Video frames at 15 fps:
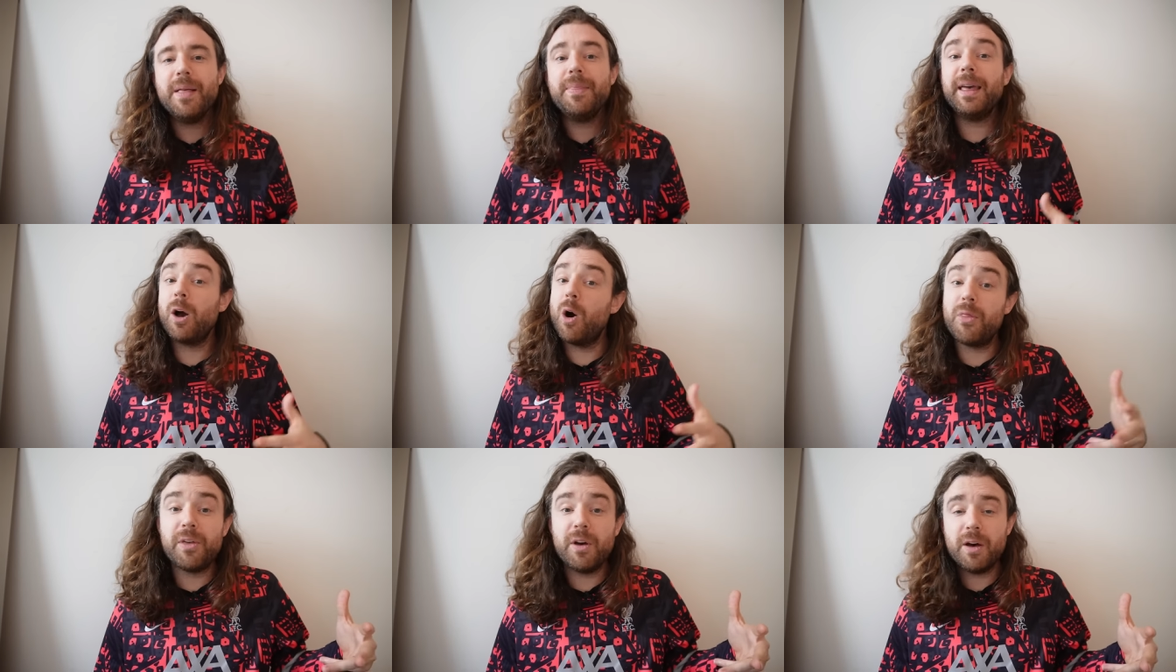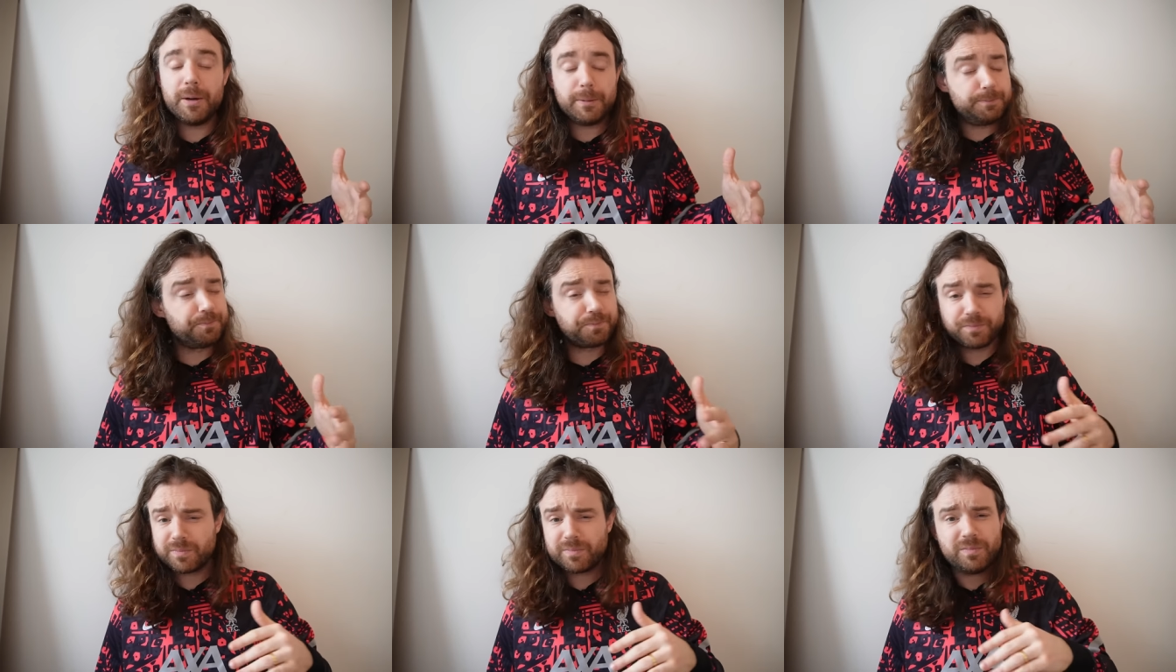They got the
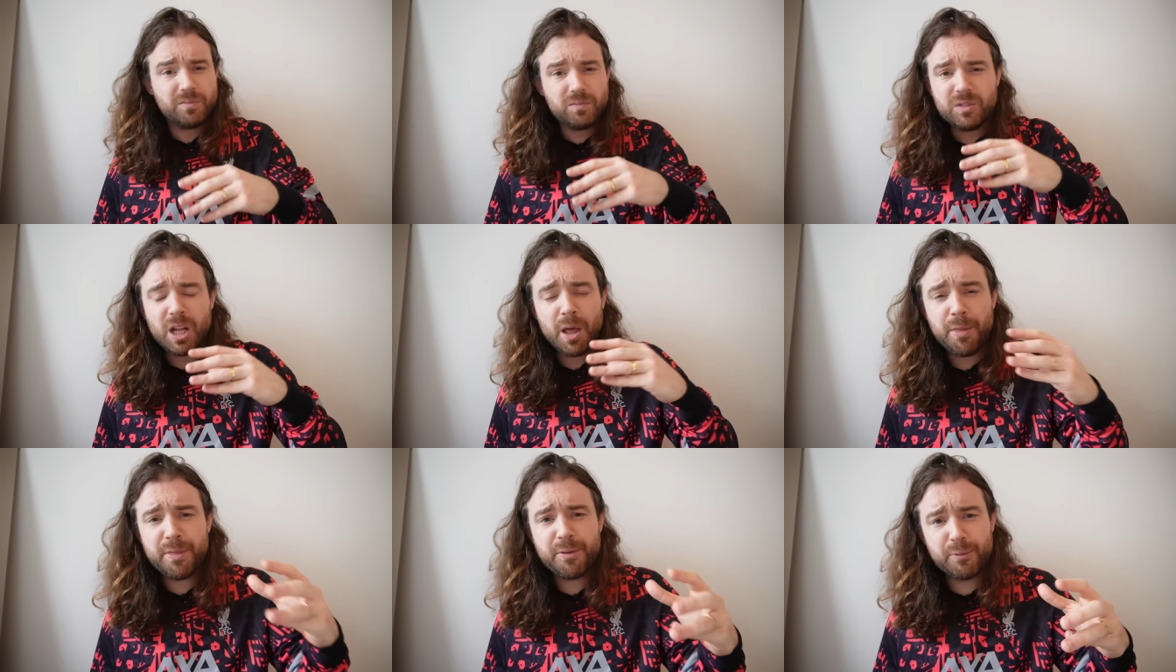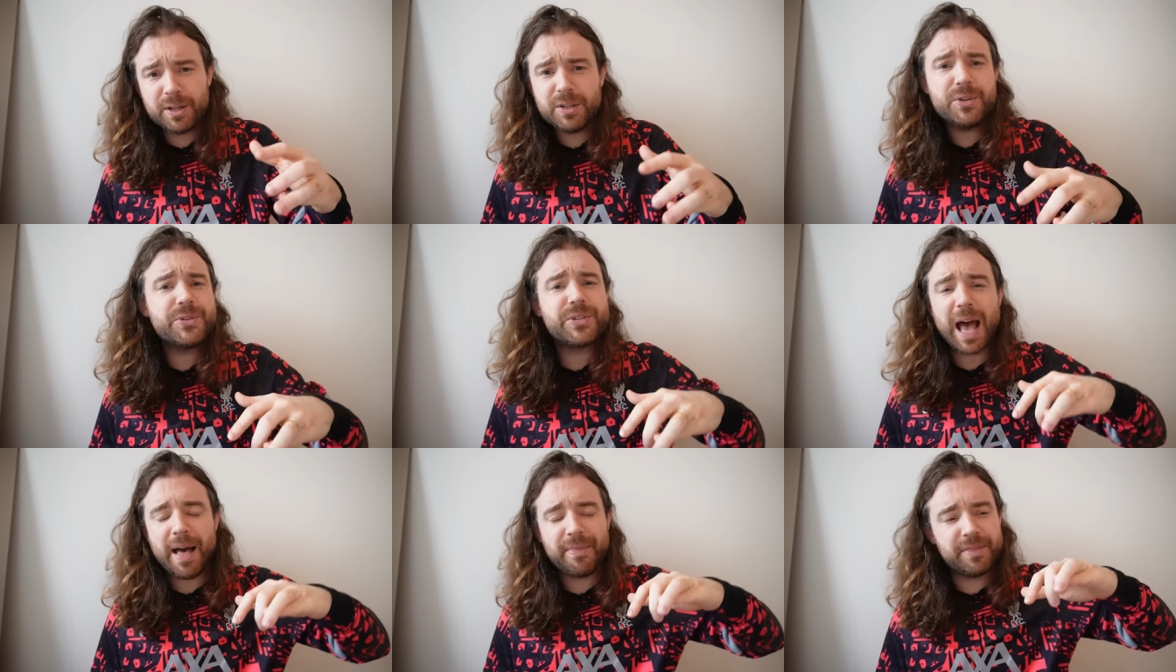
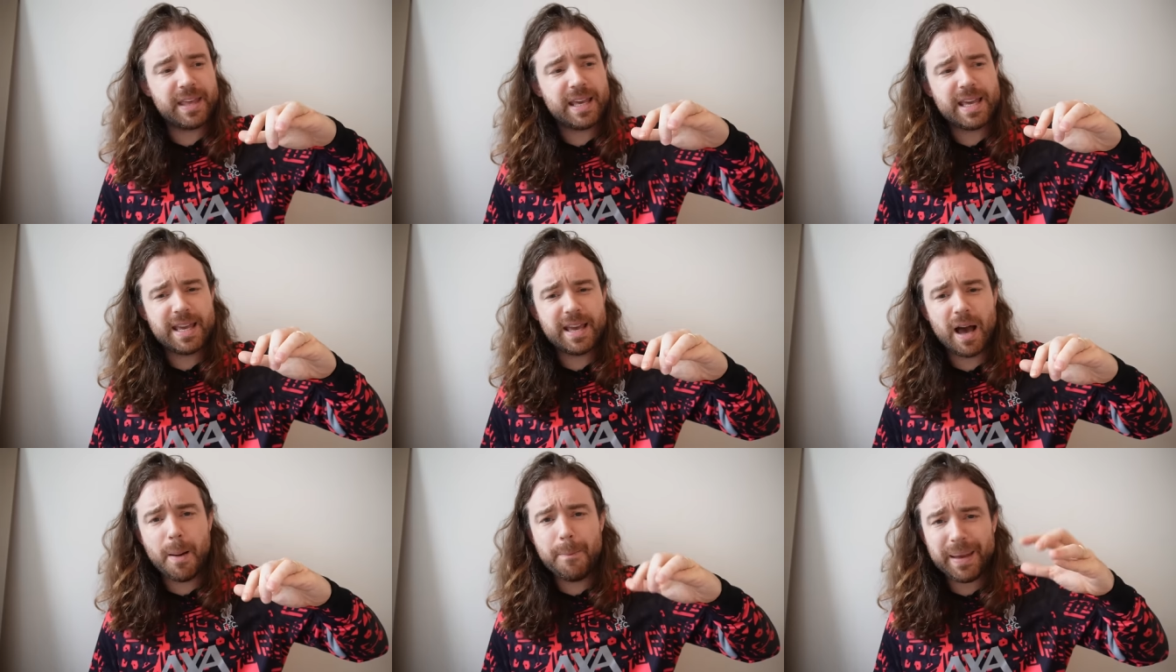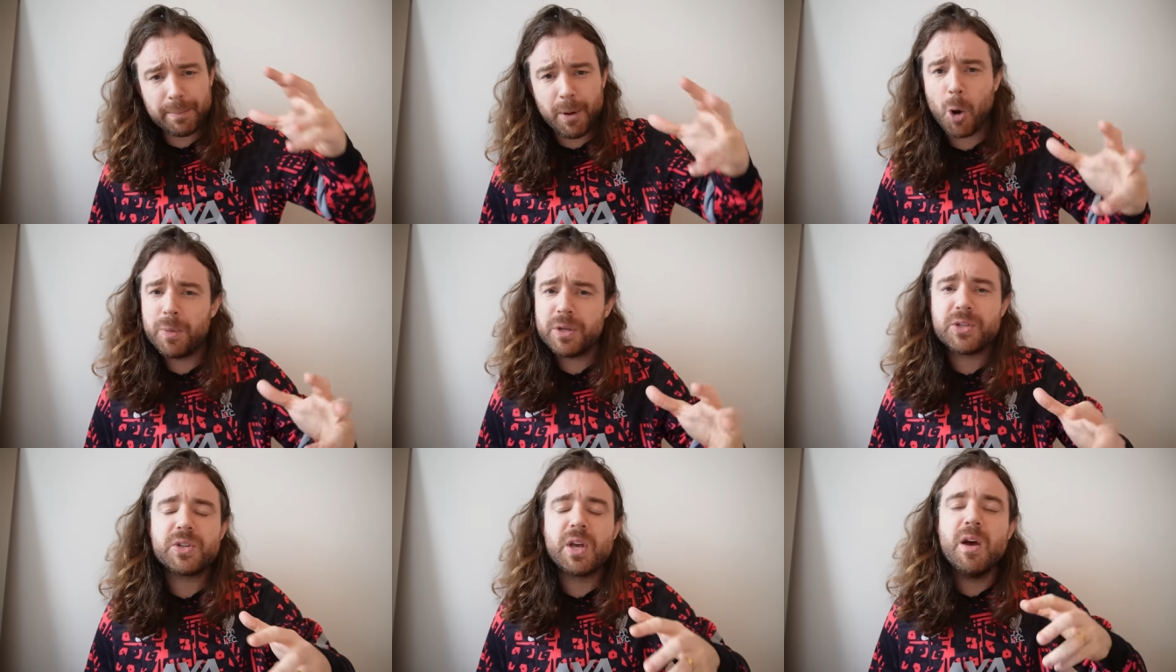thrills and the uh, big
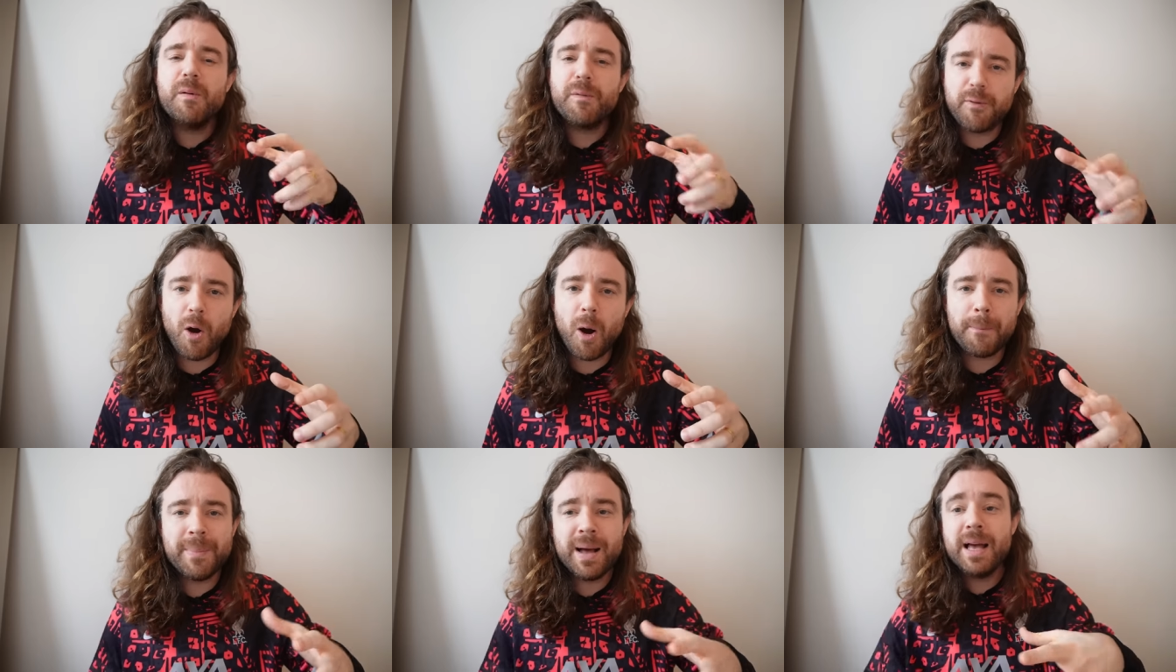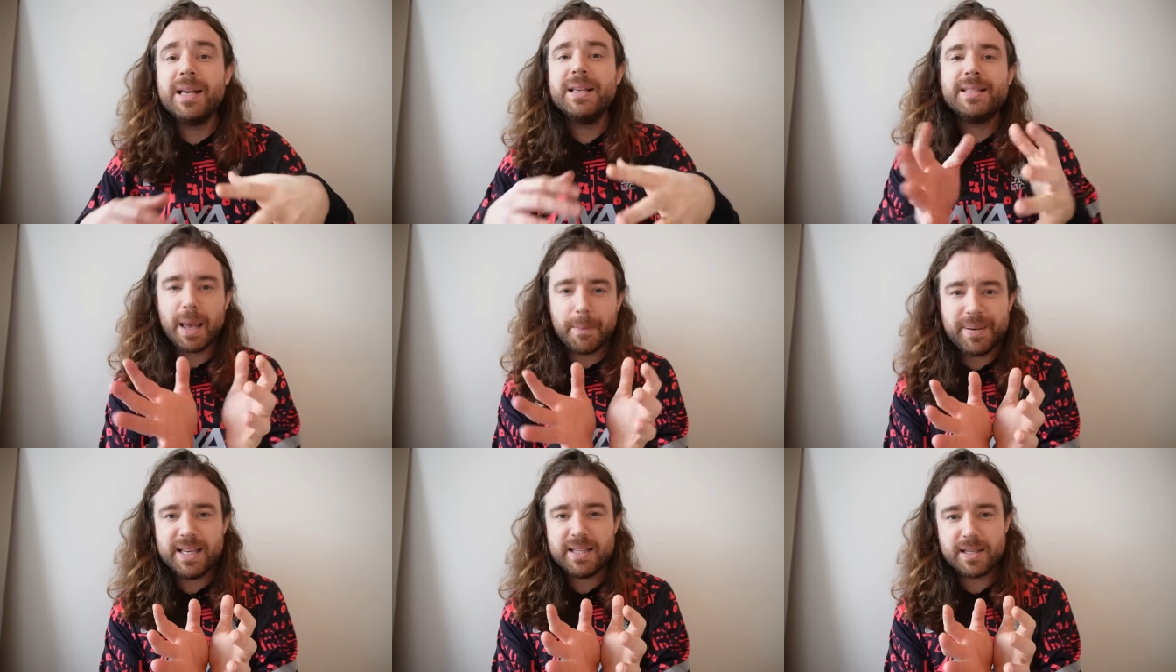moments from
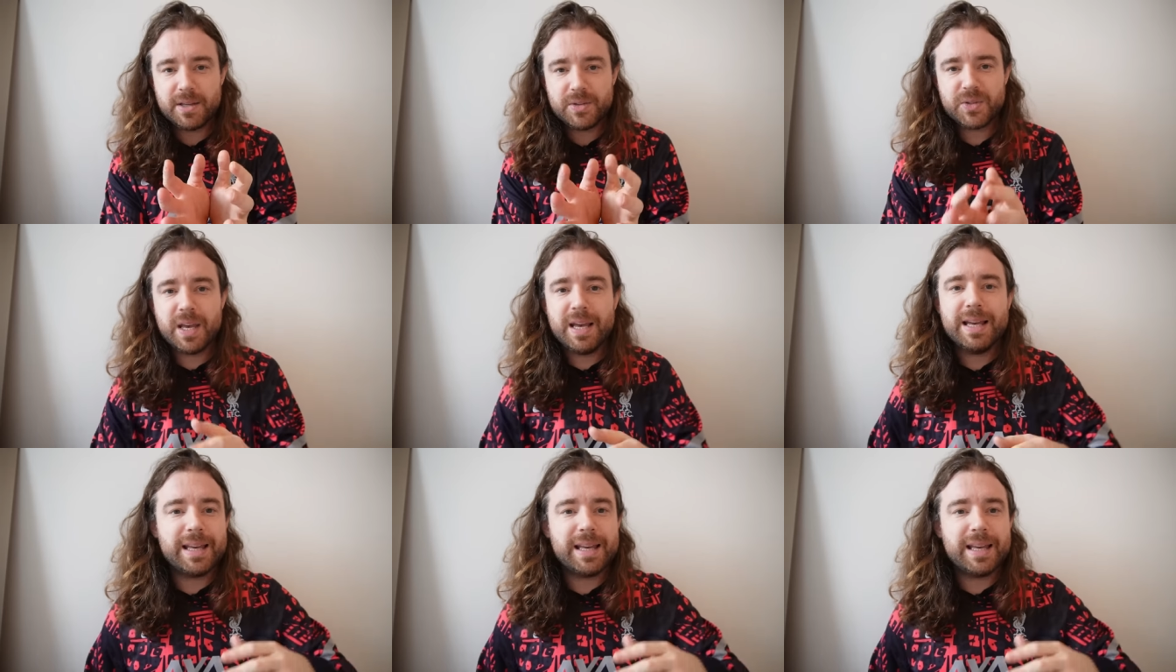set pieces.